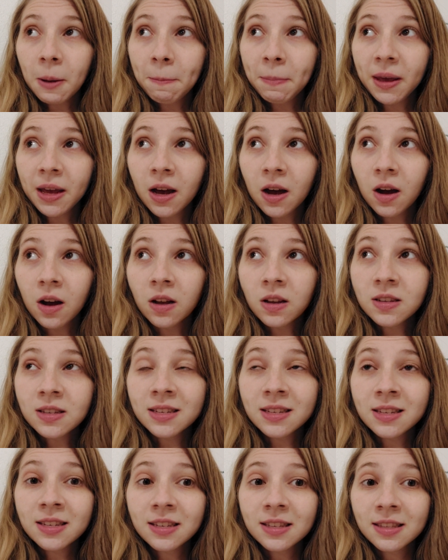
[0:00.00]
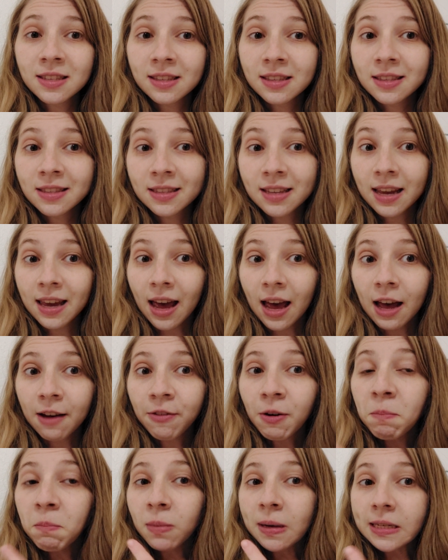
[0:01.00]
because they
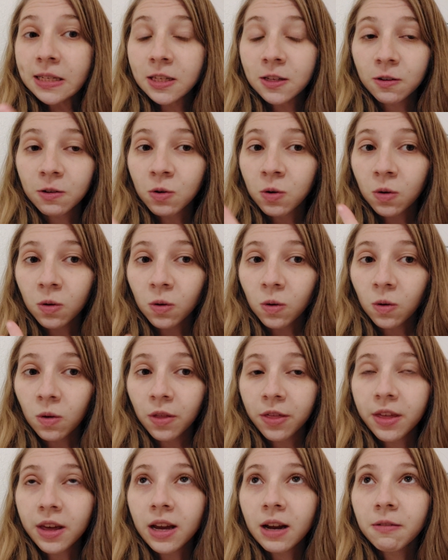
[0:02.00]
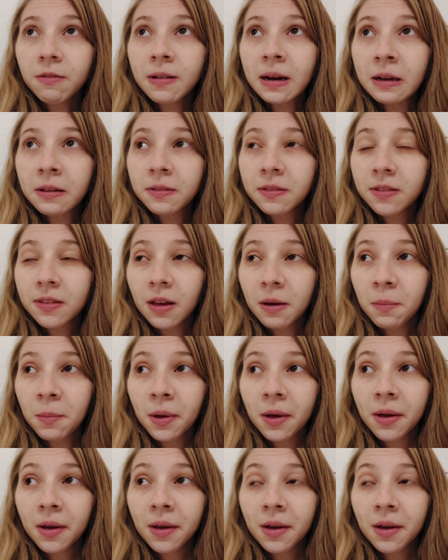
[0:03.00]
have a mystical thing about them.